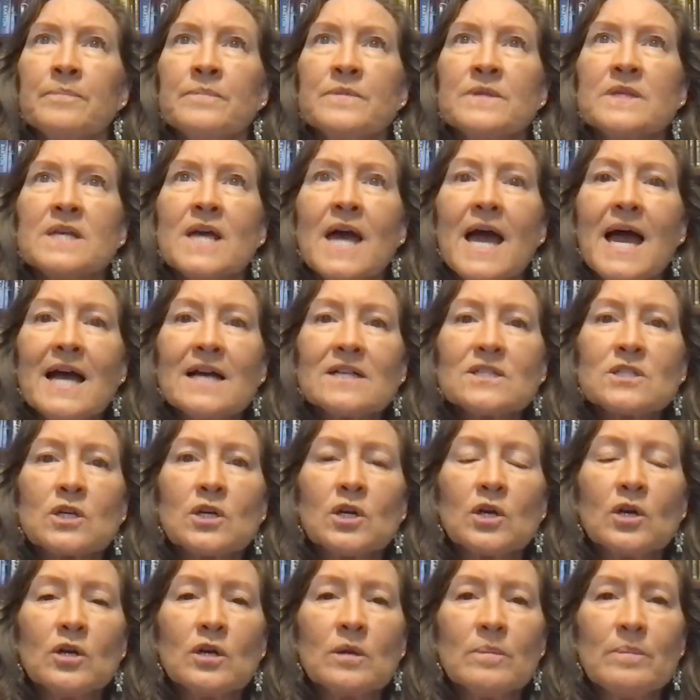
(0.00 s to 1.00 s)
to ask
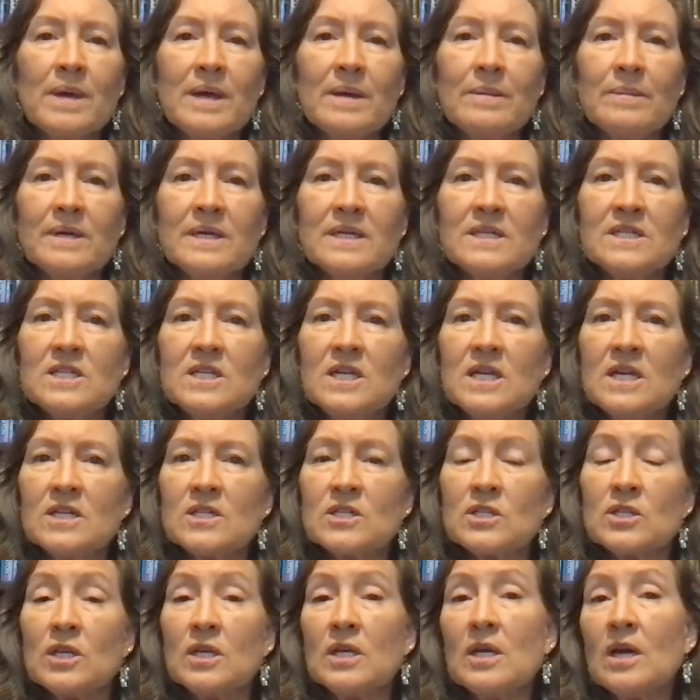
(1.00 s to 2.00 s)
her to maybe
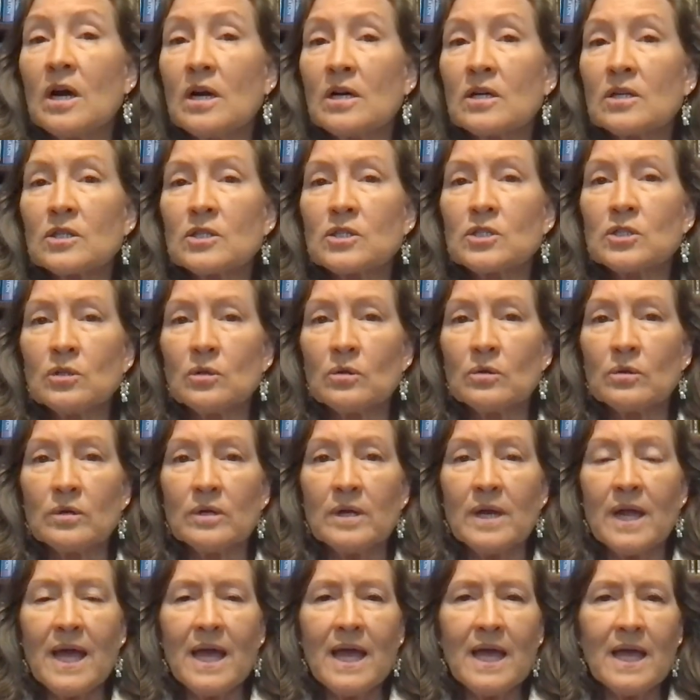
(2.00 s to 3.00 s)
teach the younger
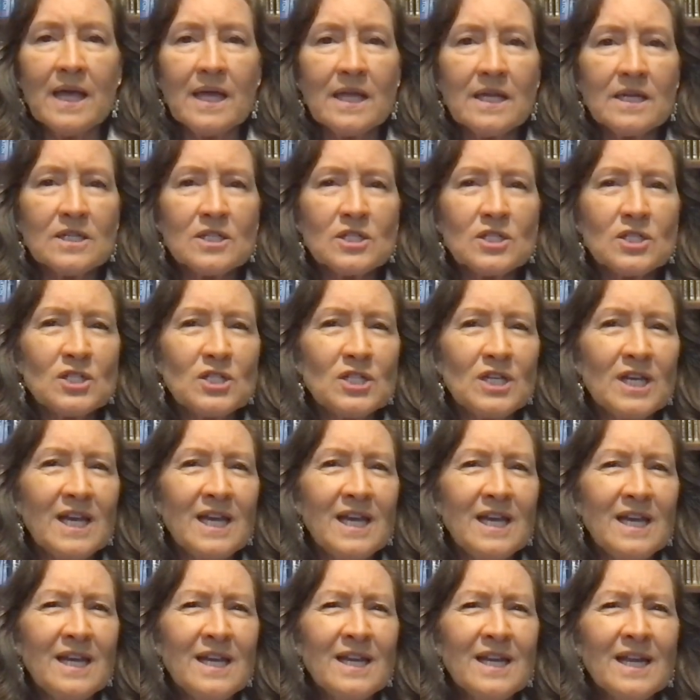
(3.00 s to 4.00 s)
children. And
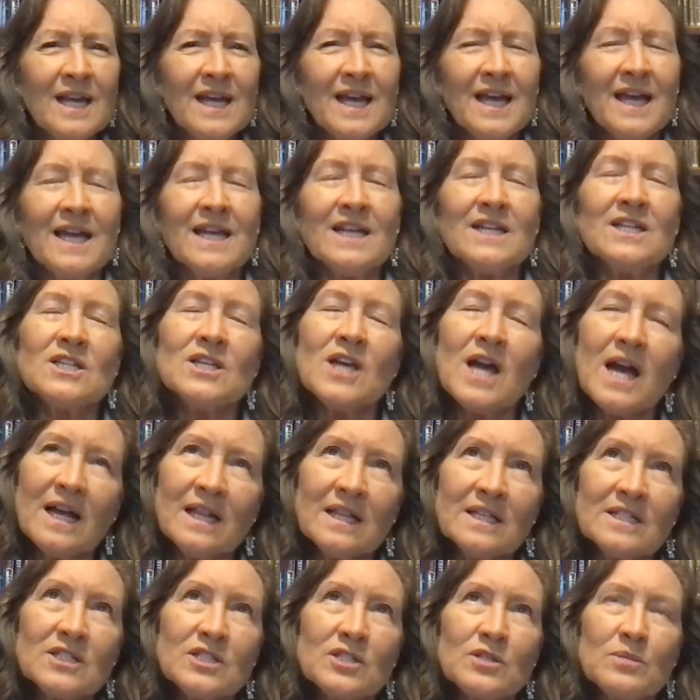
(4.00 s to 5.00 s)
she
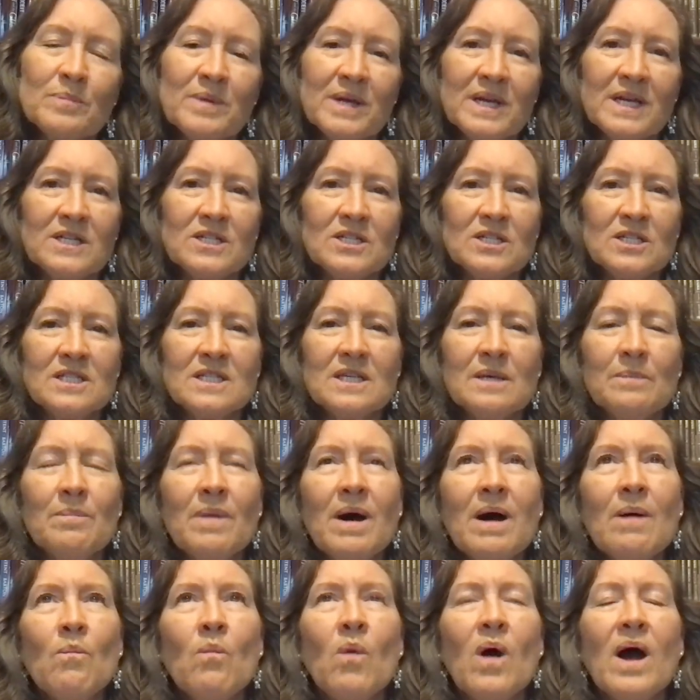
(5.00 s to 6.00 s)
challenged me. She said,
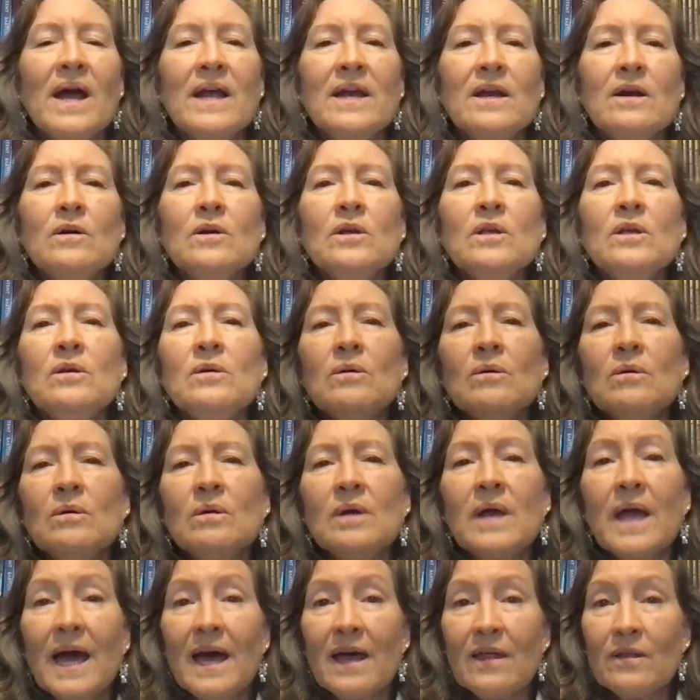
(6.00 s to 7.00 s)
"Mom, why don't you
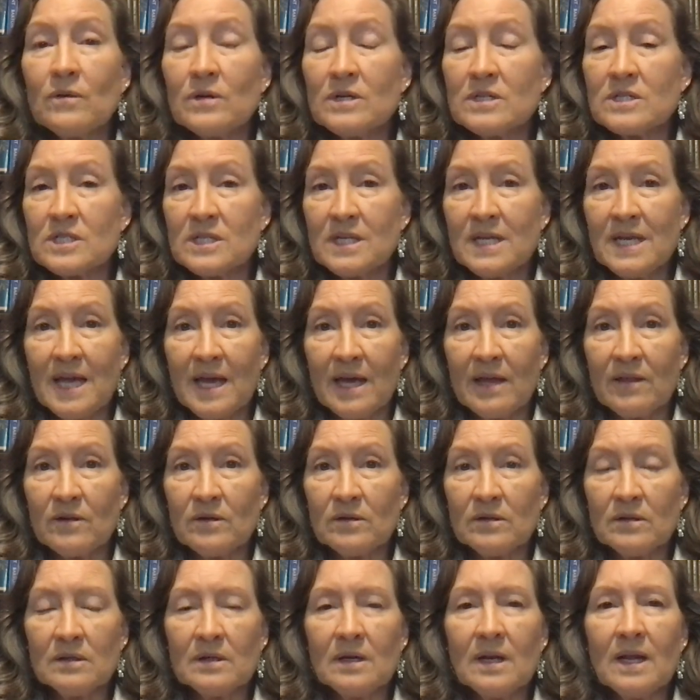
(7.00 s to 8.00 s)
gather us
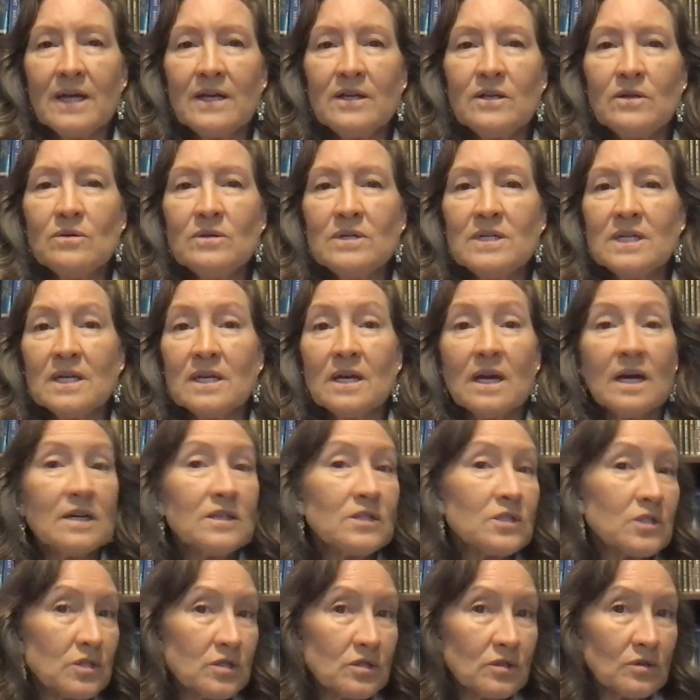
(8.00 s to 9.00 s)
together like you did
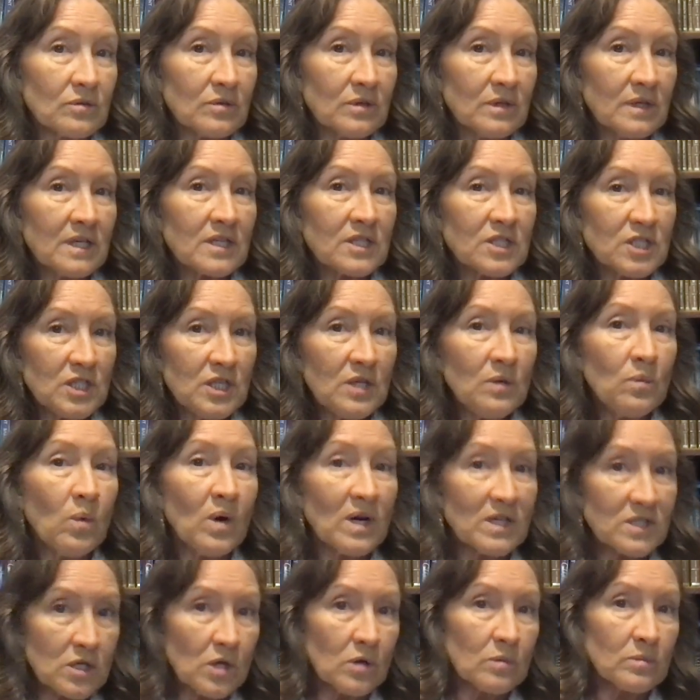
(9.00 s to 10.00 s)
us children?" Because she
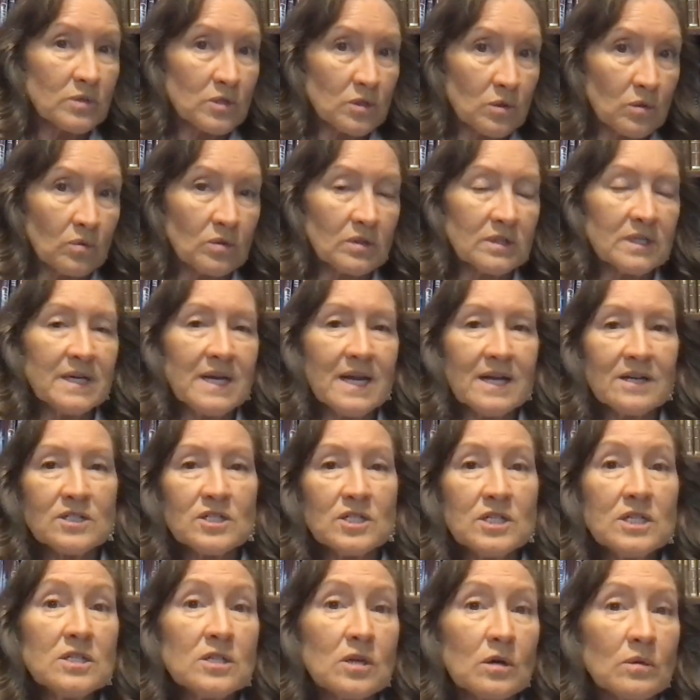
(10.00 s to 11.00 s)
was homeschooled and now
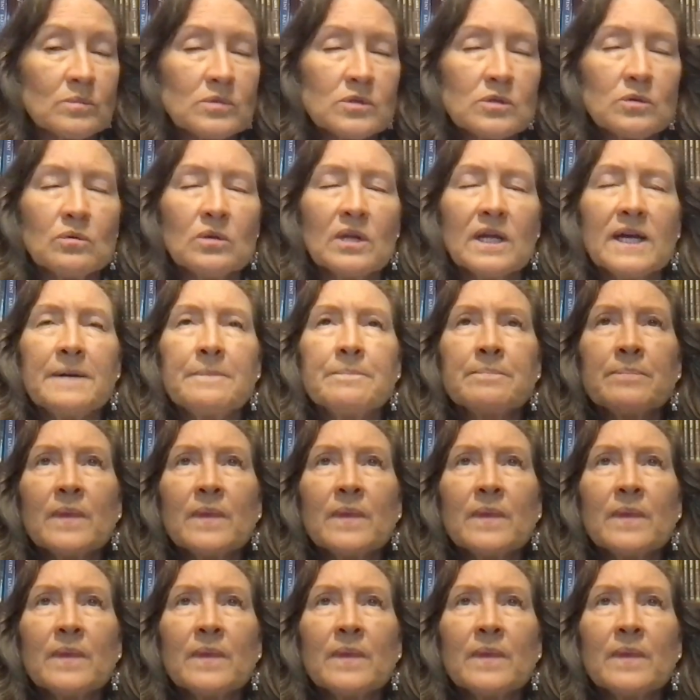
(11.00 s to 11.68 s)
she's homeschooling.